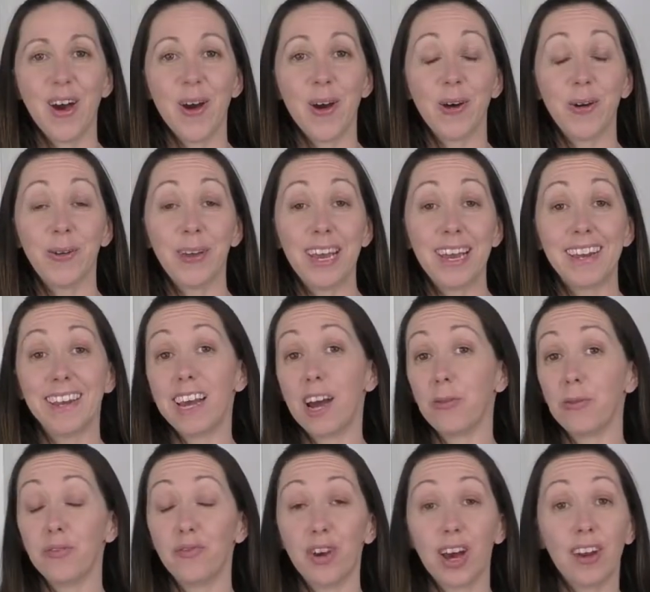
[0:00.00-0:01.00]
Okay, now
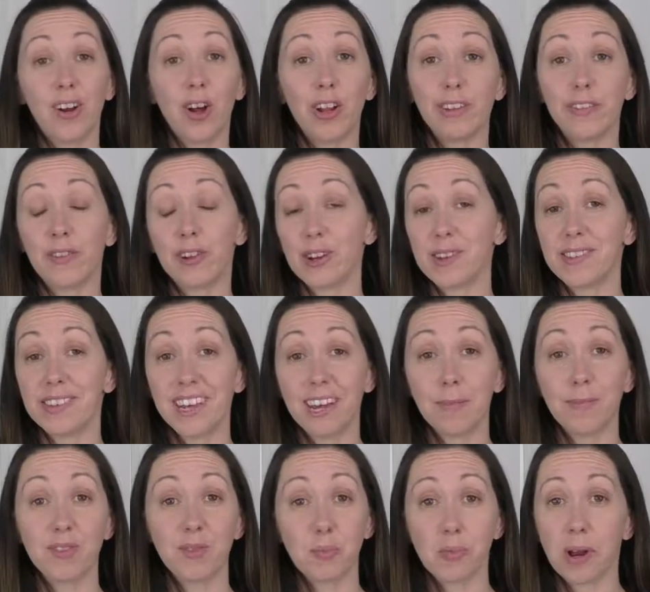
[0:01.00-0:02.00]
we've got all of our
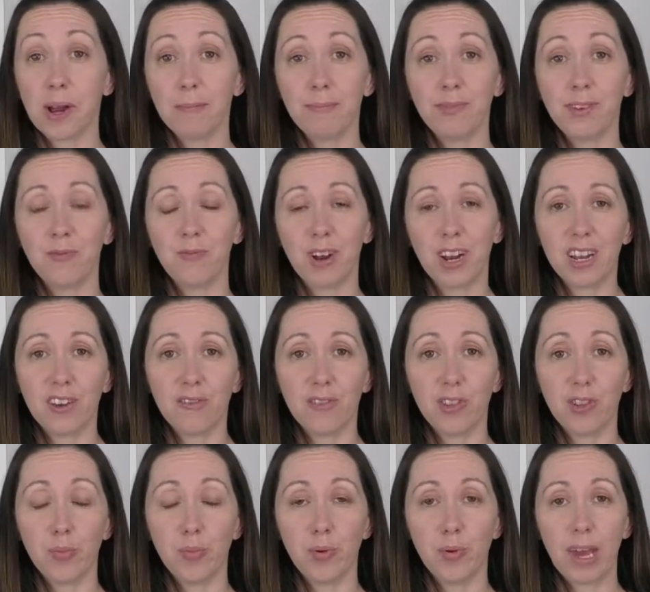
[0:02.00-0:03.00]
stems prepped and ready for
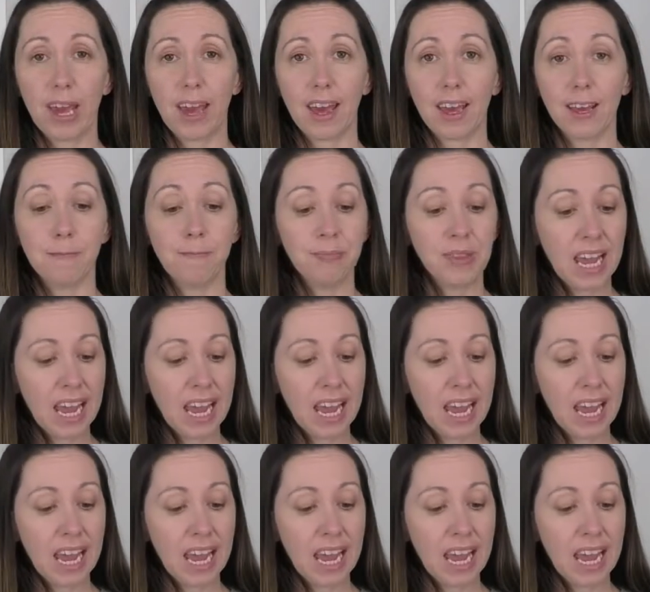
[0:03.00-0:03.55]
the bouquet.